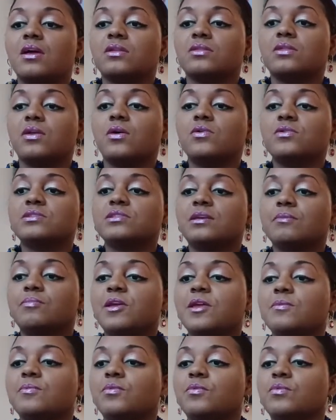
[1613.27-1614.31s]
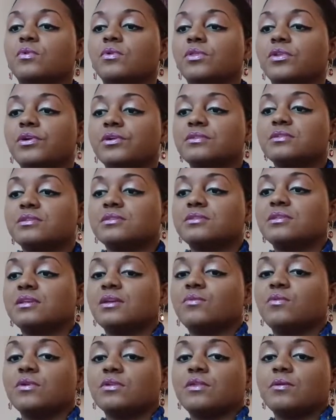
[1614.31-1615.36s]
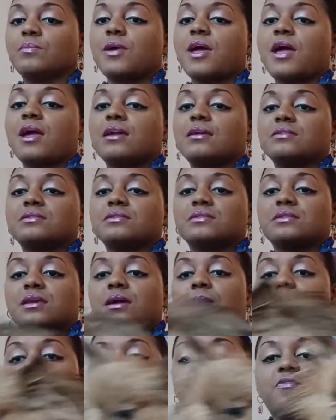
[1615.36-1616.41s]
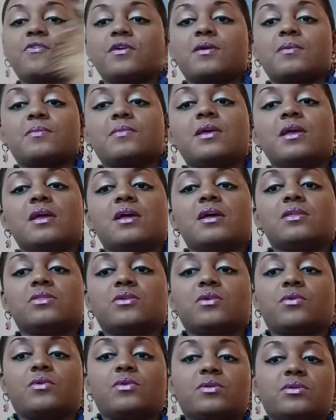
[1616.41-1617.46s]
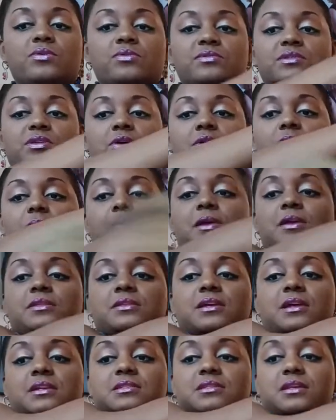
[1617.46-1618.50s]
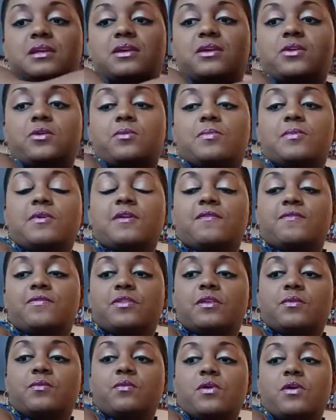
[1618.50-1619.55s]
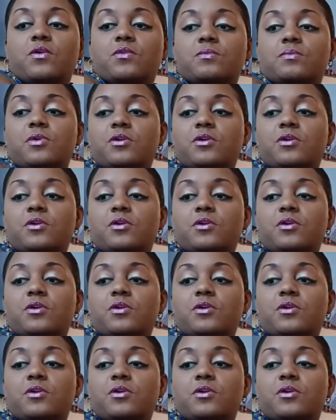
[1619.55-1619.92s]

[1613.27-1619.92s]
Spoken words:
nosy people will look to see where the package is coming from. The oils help. It doesn't help if the wrong